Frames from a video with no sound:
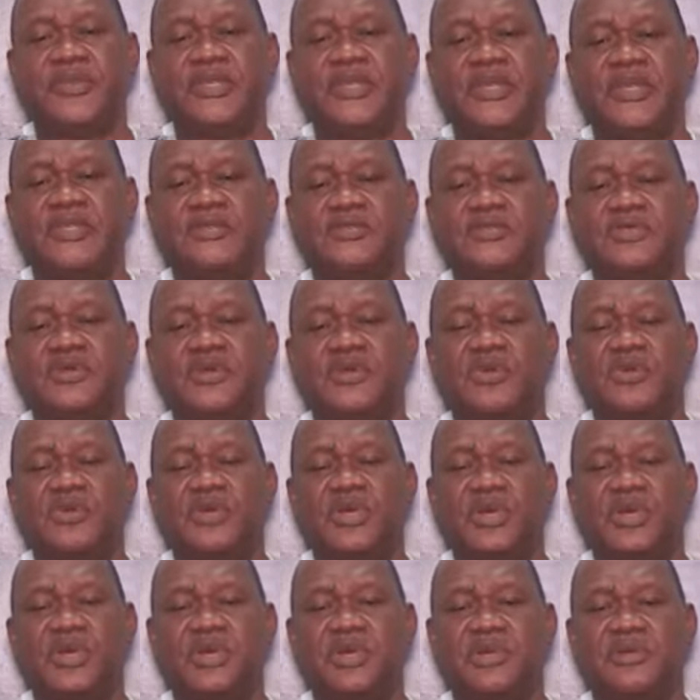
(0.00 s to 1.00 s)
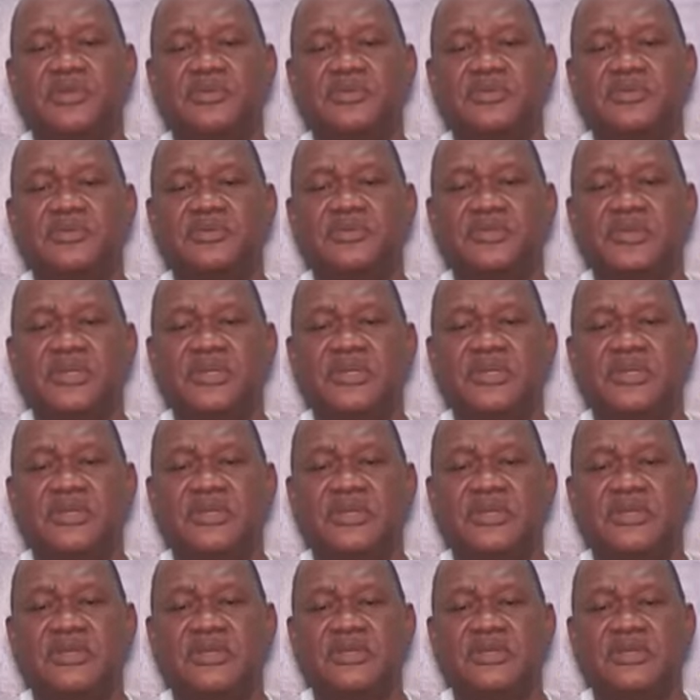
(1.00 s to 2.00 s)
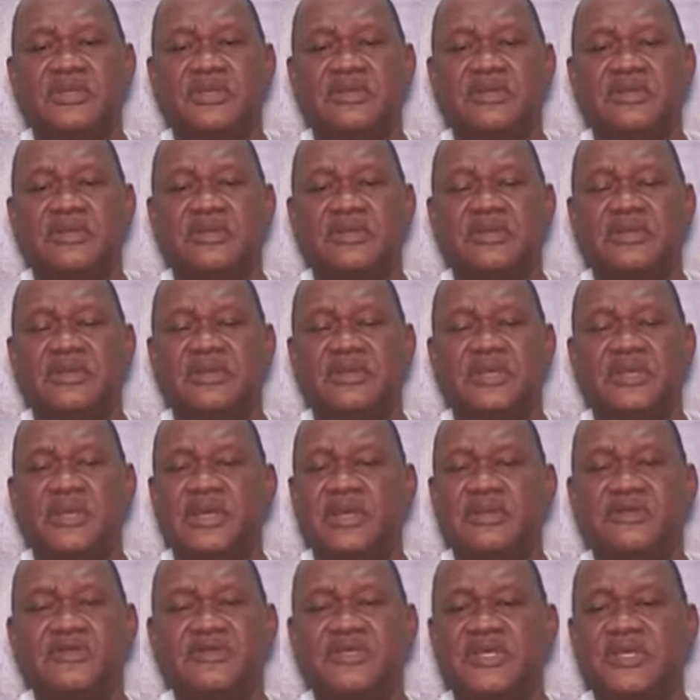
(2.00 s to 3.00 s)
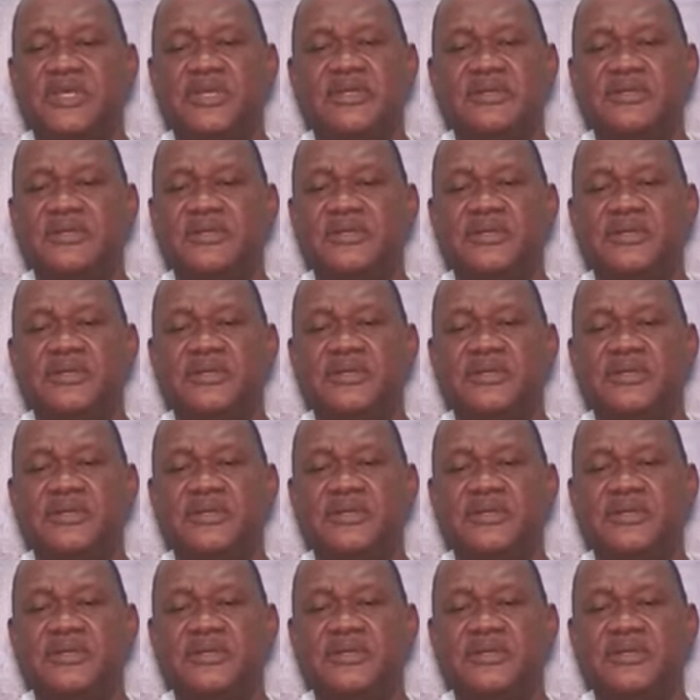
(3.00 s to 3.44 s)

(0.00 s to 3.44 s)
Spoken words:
And so I would say,